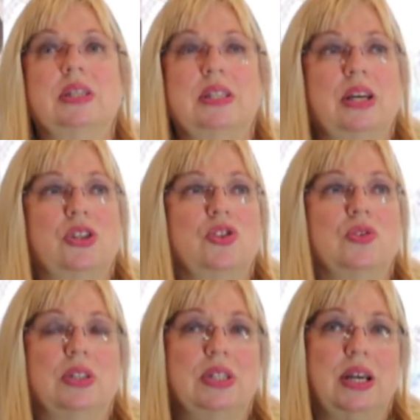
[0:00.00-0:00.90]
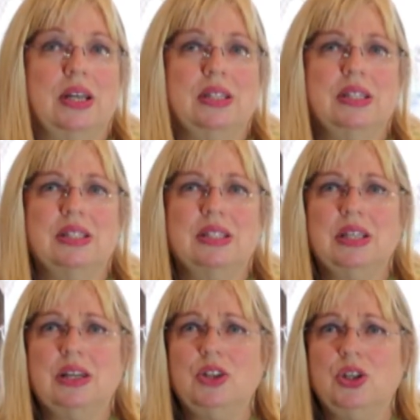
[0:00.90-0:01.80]
texture and taste
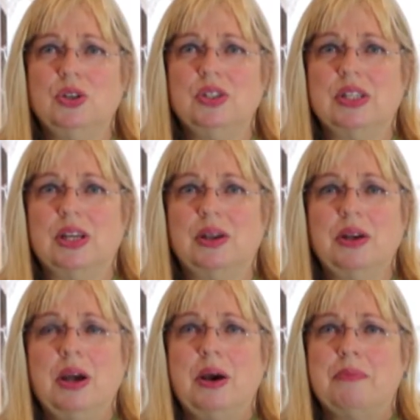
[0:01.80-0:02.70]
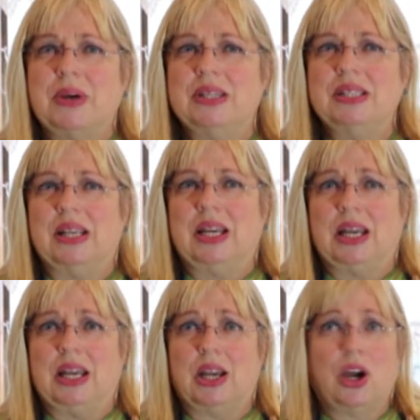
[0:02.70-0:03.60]
instead of using
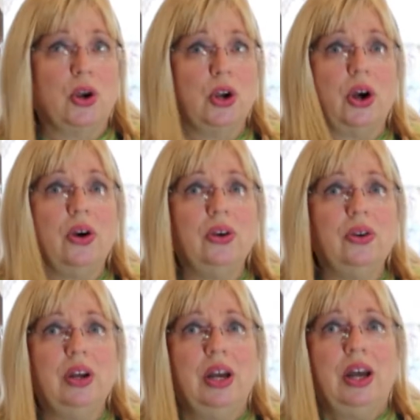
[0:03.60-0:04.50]
basically cocoa.